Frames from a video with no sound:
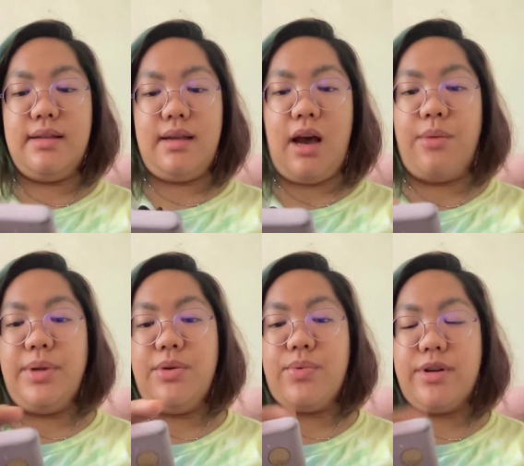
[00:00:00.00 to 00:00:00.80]
how
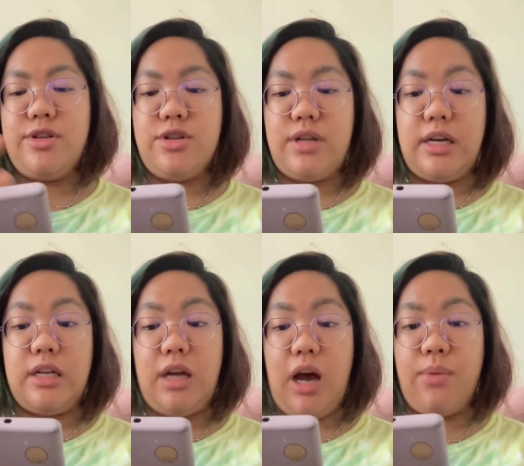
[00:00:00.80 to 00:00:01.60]
many words
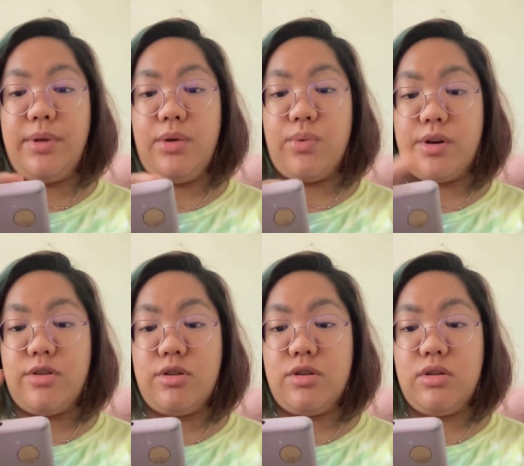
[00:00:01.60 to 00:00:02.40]

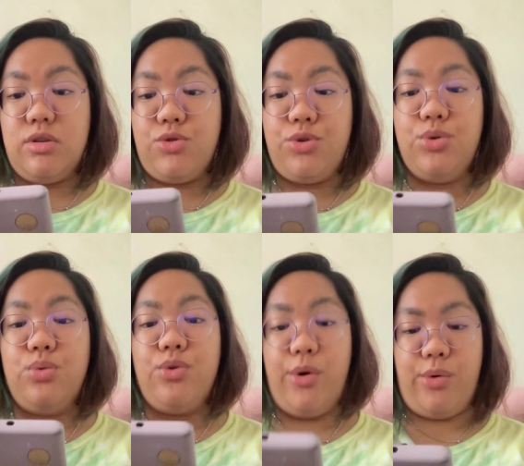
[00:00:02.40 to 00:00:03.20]
do you
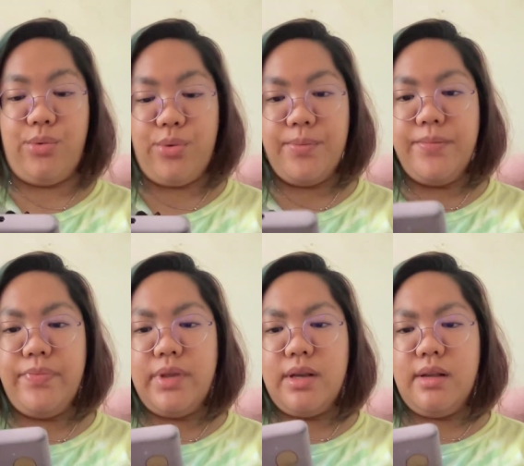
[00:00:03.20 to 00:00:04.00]
know.
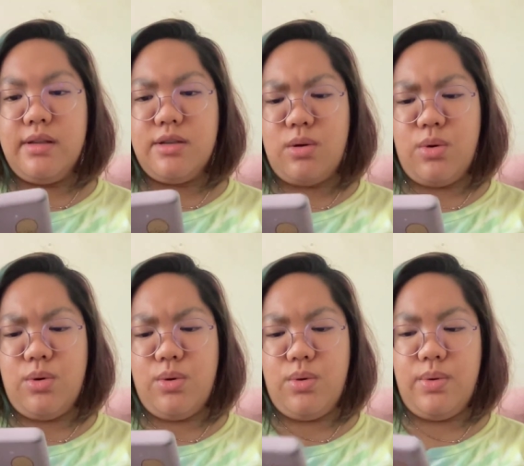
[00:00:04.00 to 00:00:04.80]

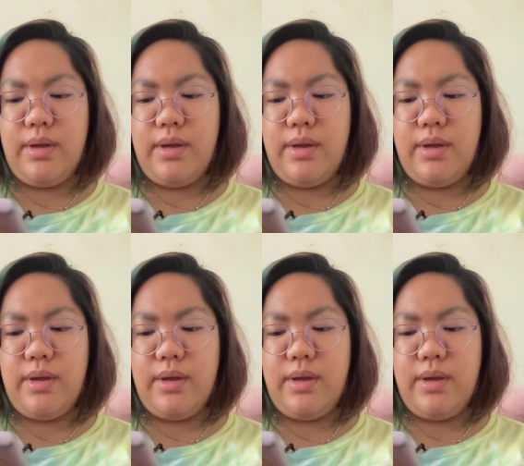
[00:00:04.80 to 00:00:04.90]
So